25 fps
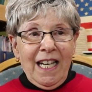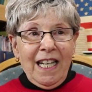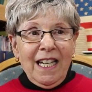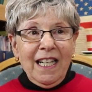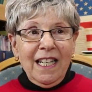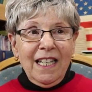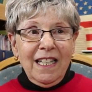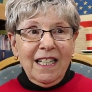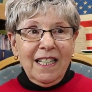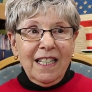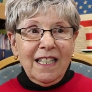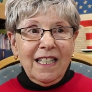
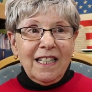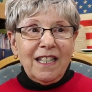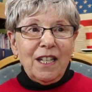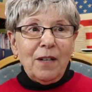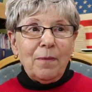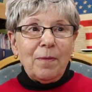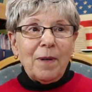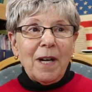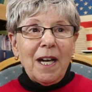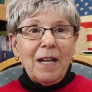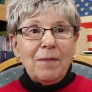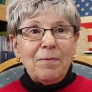oh,
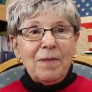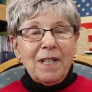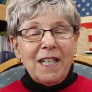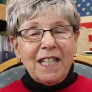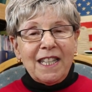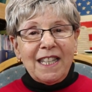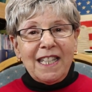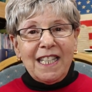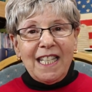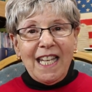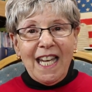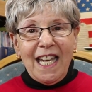they'll probably be
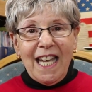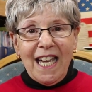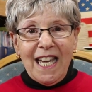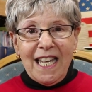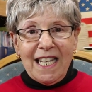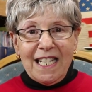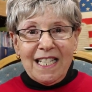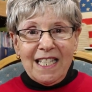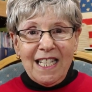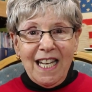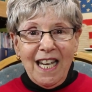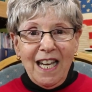at the
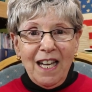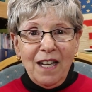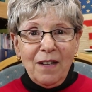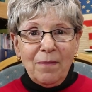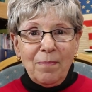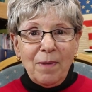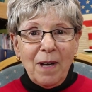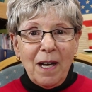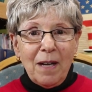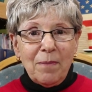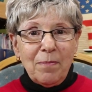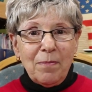end. I'll
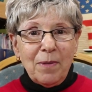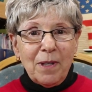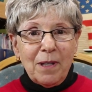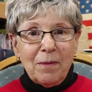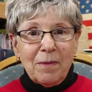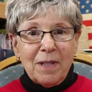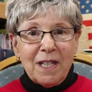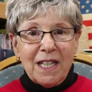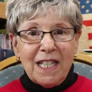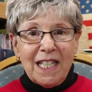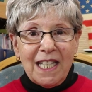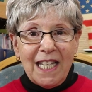probably put
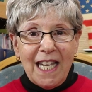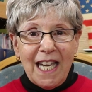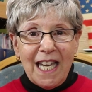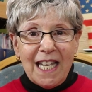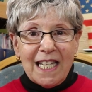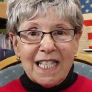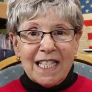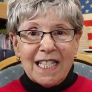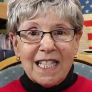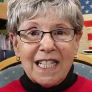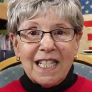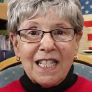them in the
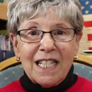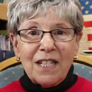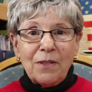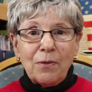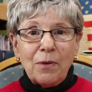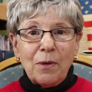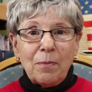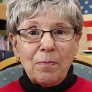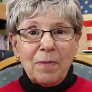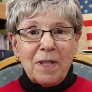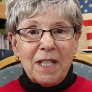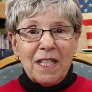end. And it
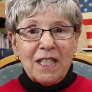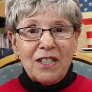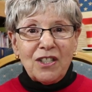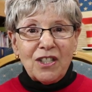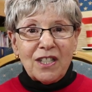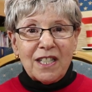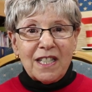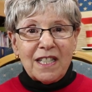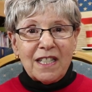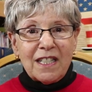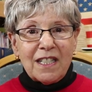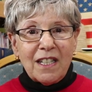will be
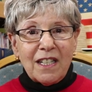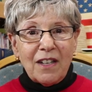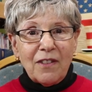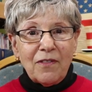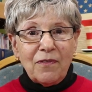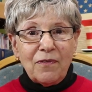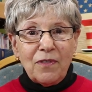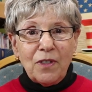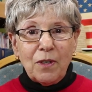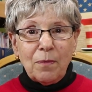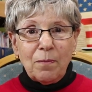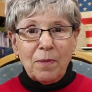just a
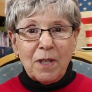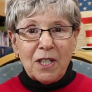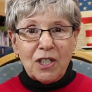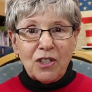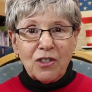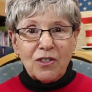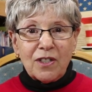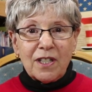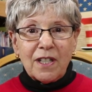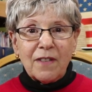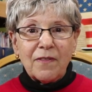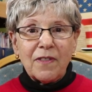few
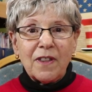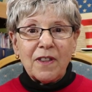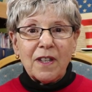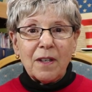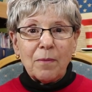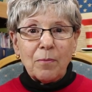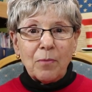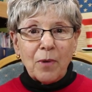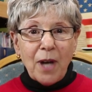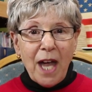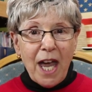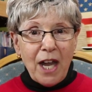pictures of
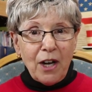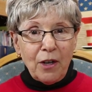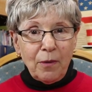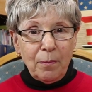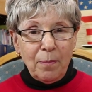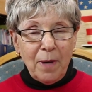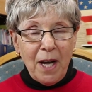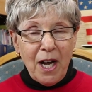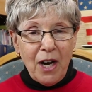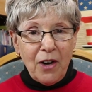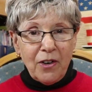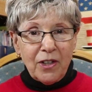the bridal
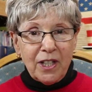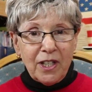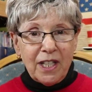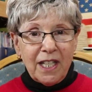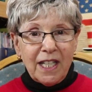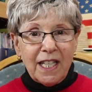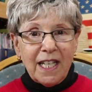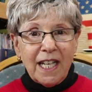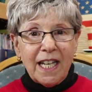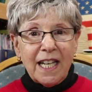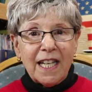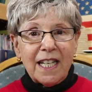
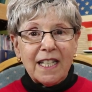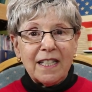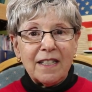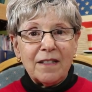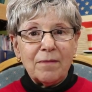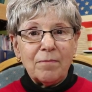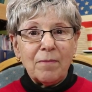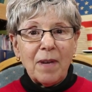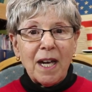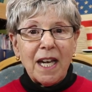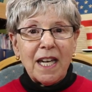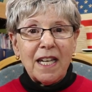party
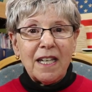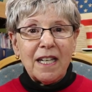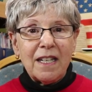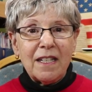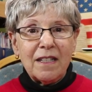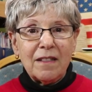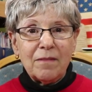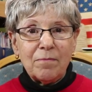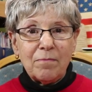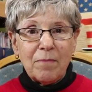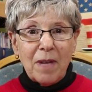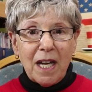and my
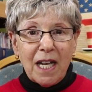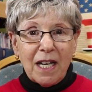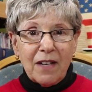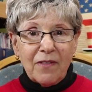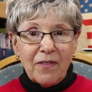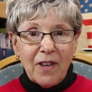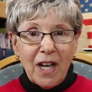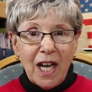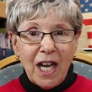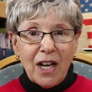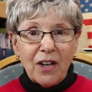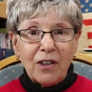maid
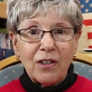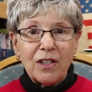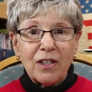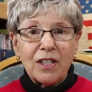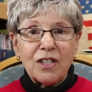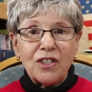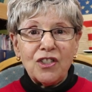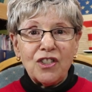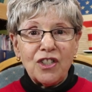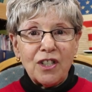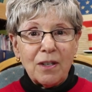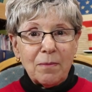of honor
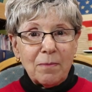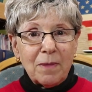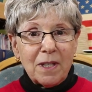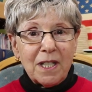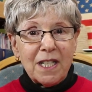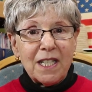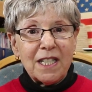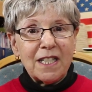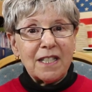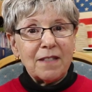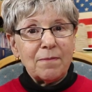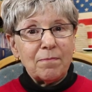and Jim
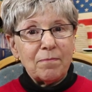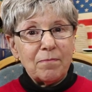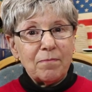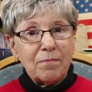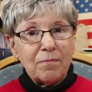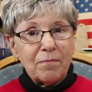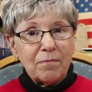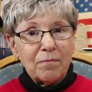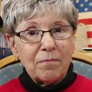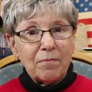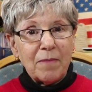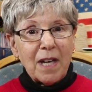and his
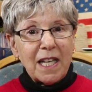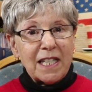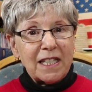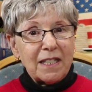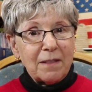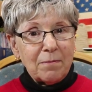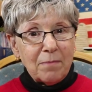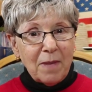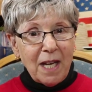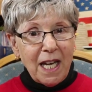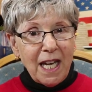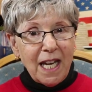
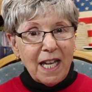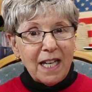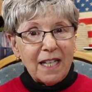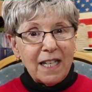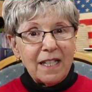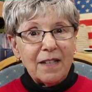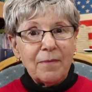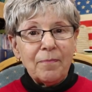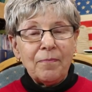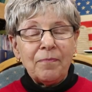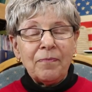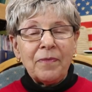best
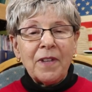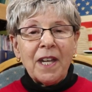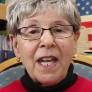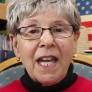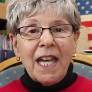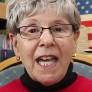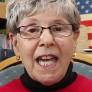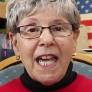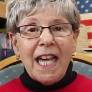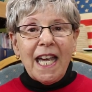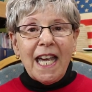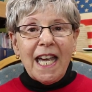man.
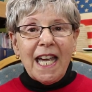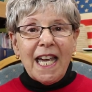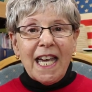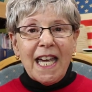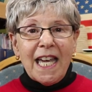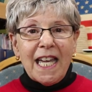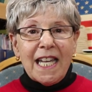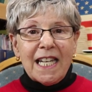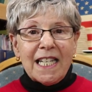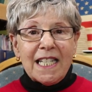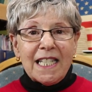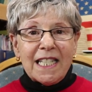
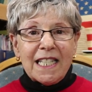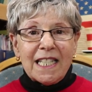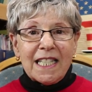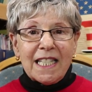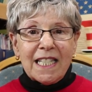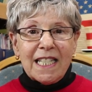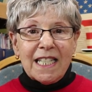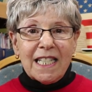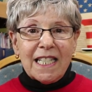And